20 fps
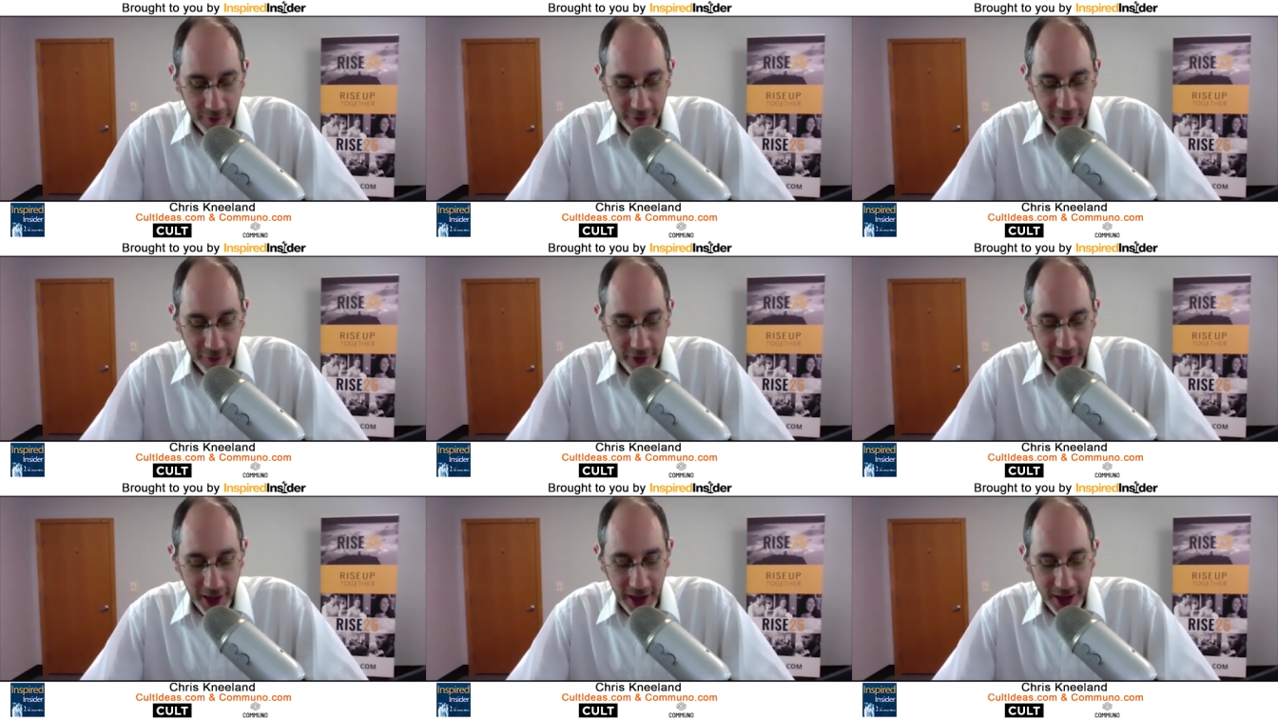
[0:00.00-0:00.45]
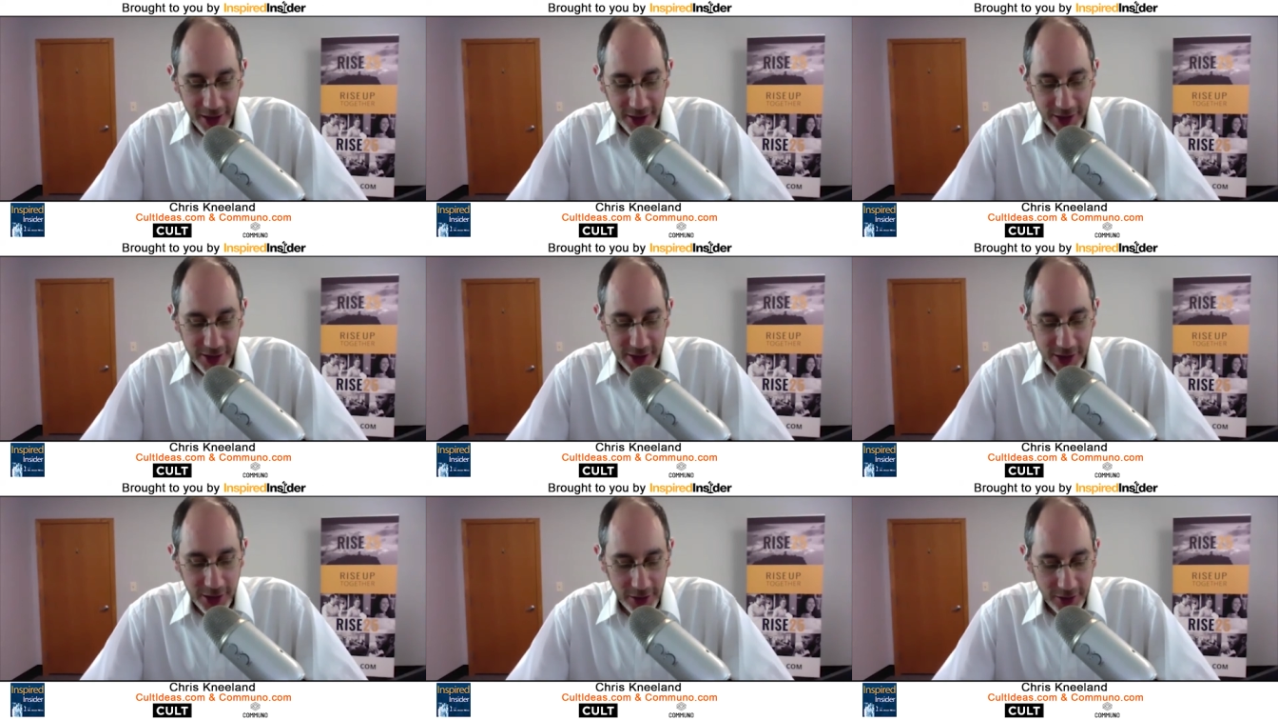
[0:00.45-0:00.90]
For the
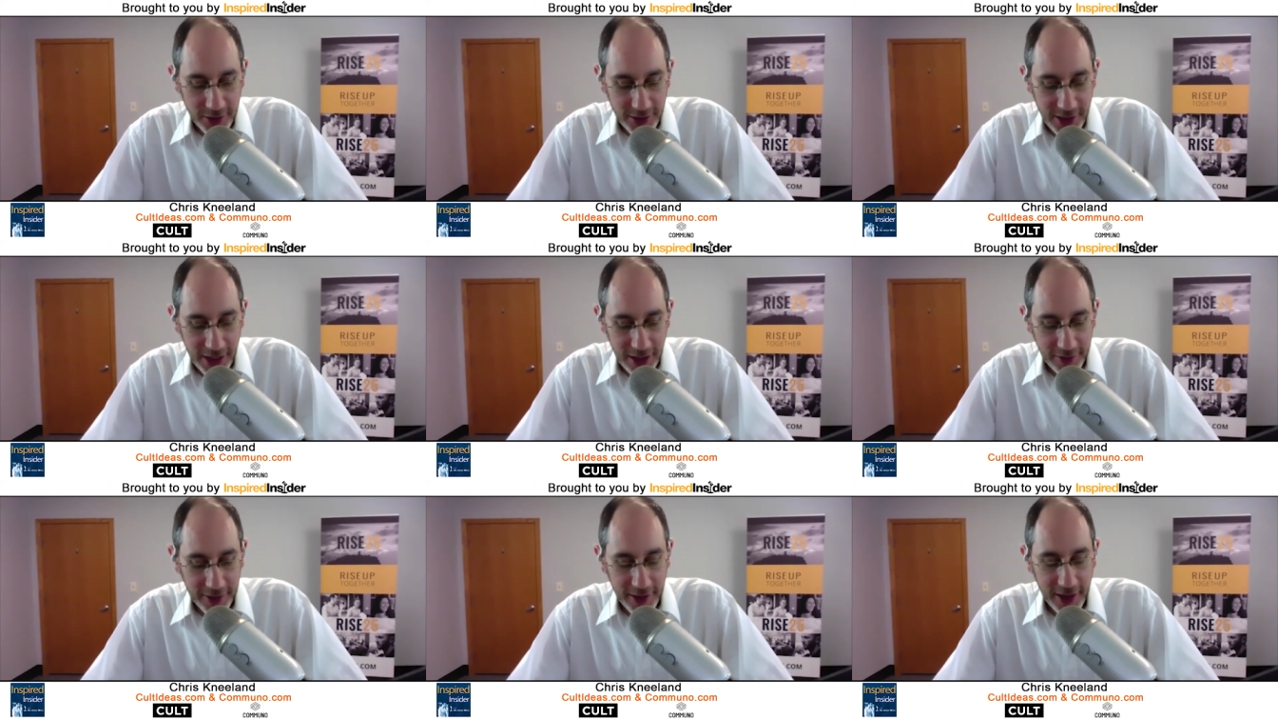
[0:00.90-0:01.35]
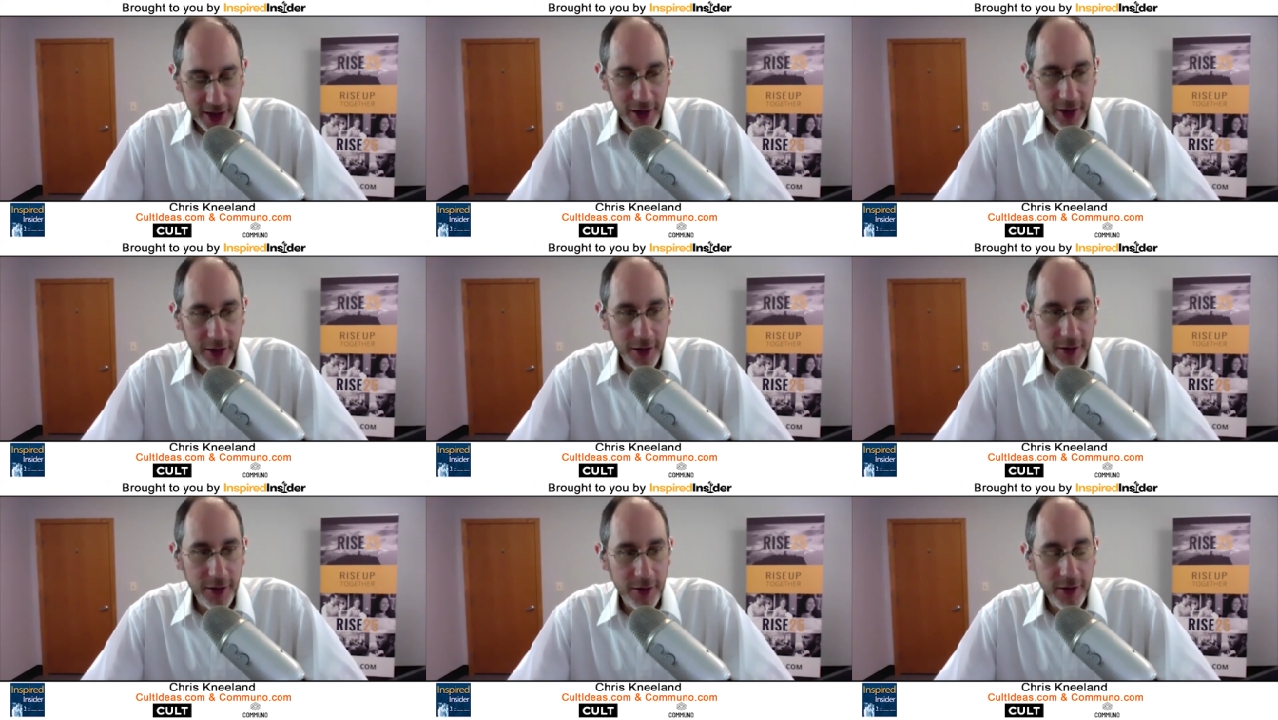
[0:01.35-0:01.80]
agency owners out
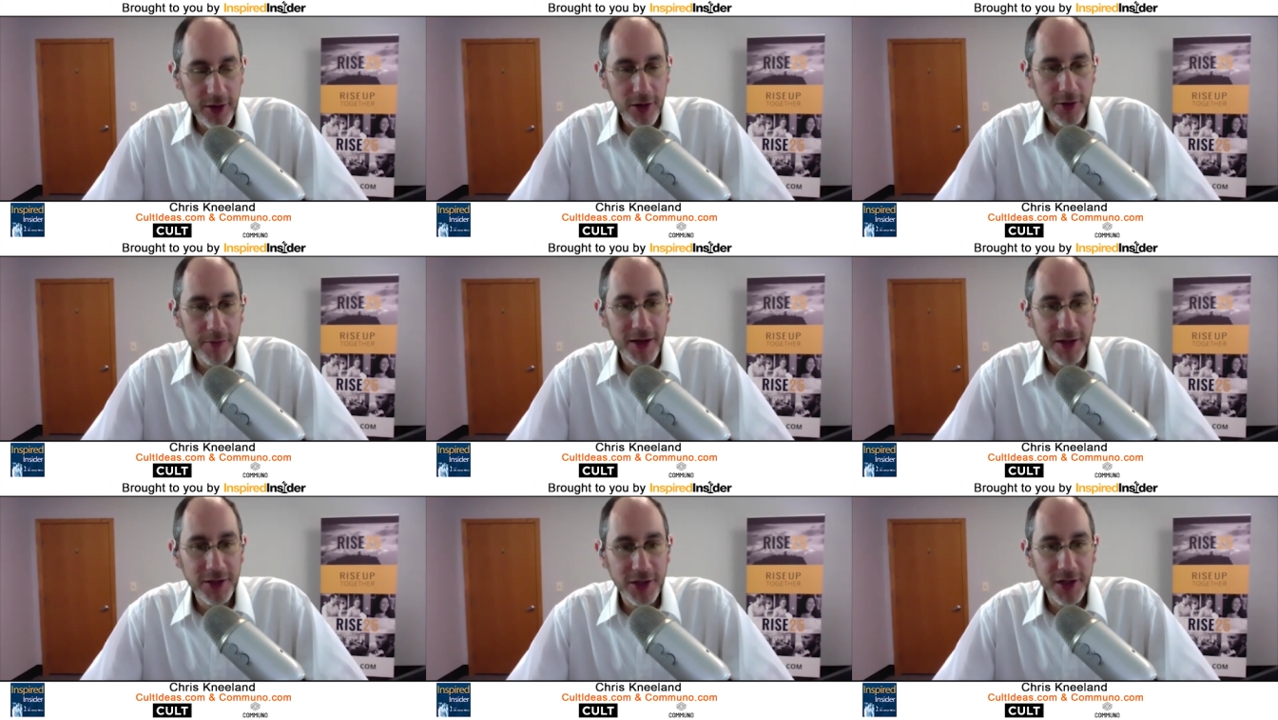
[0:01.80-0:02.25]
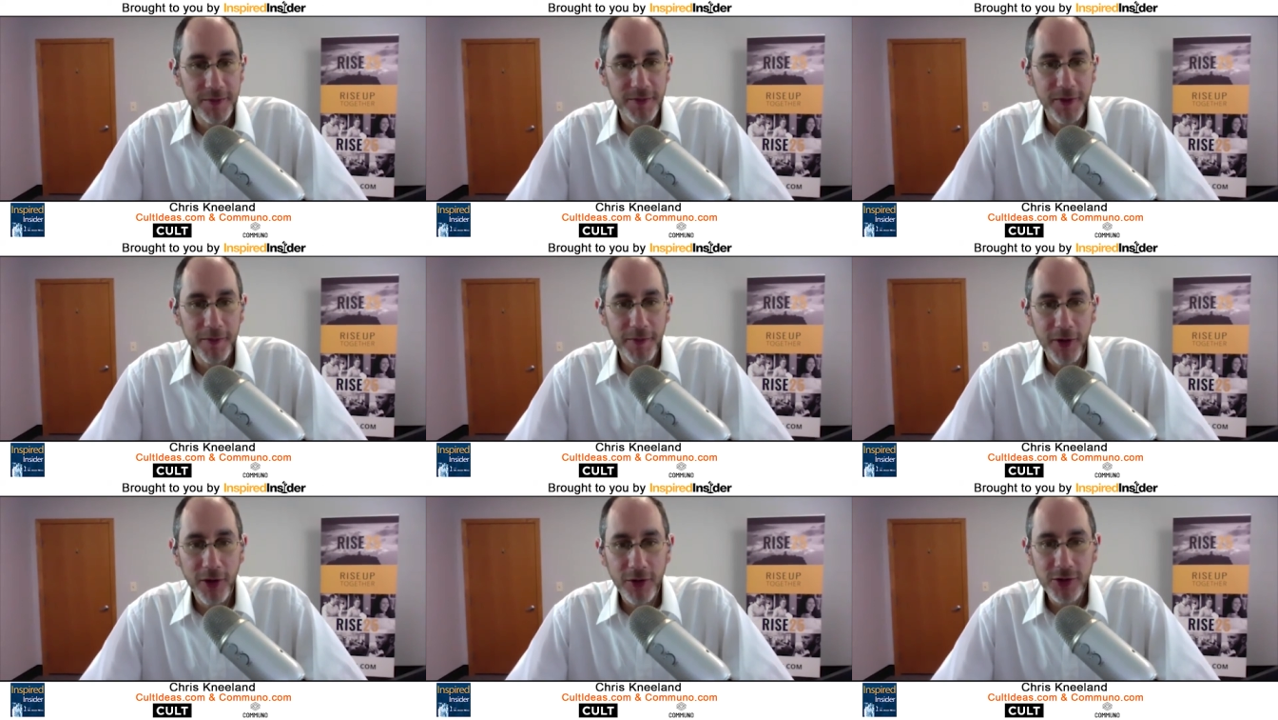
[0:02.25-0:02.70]
there, you mentioned the
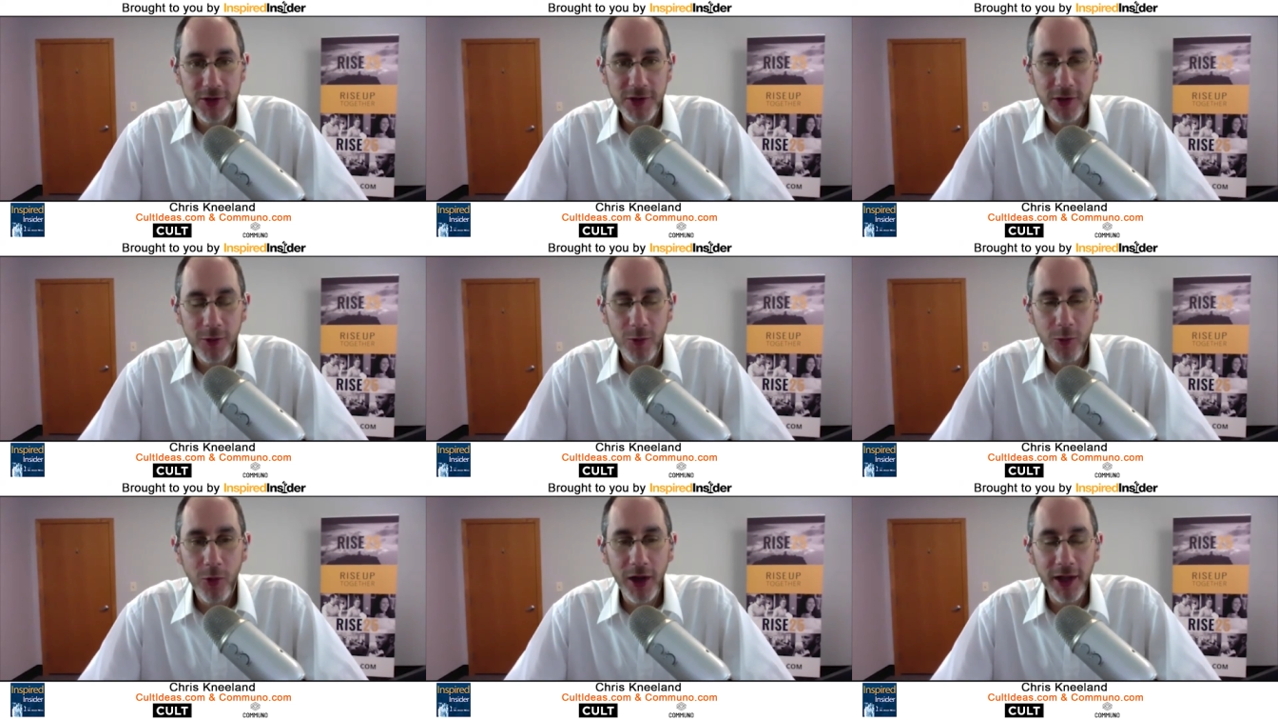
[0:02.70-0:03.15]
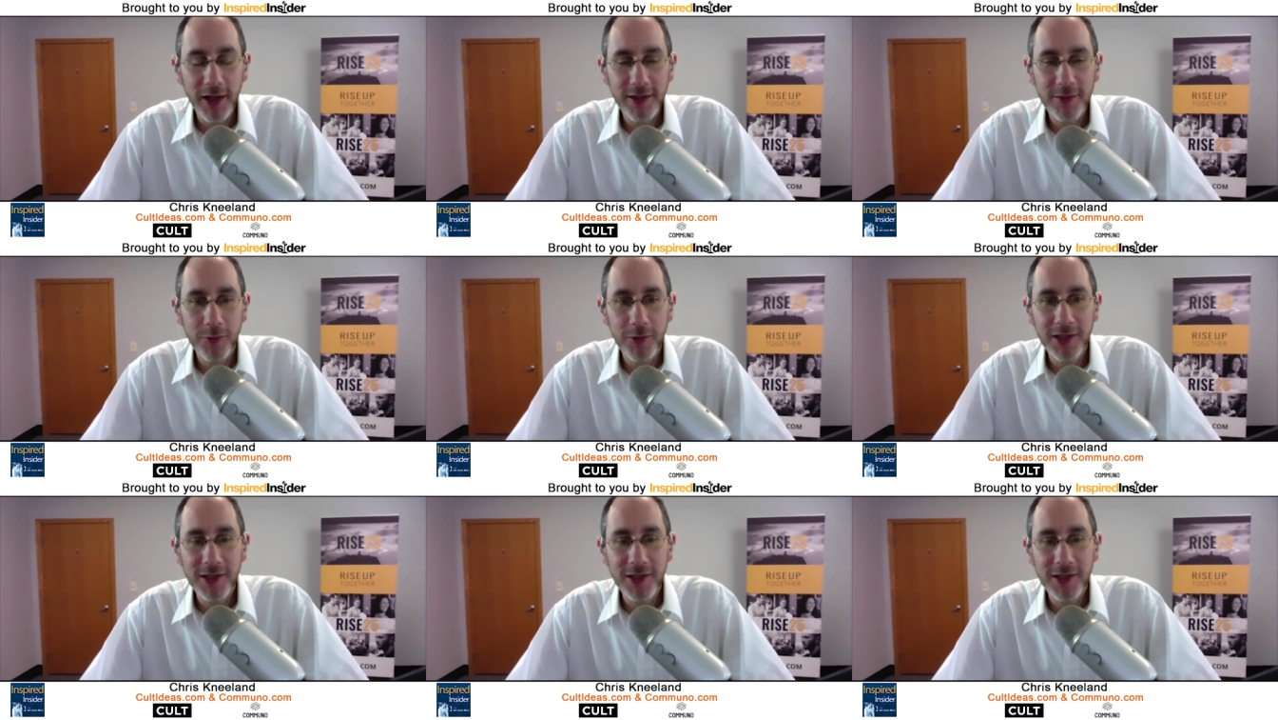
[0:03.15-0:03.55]
proposal. What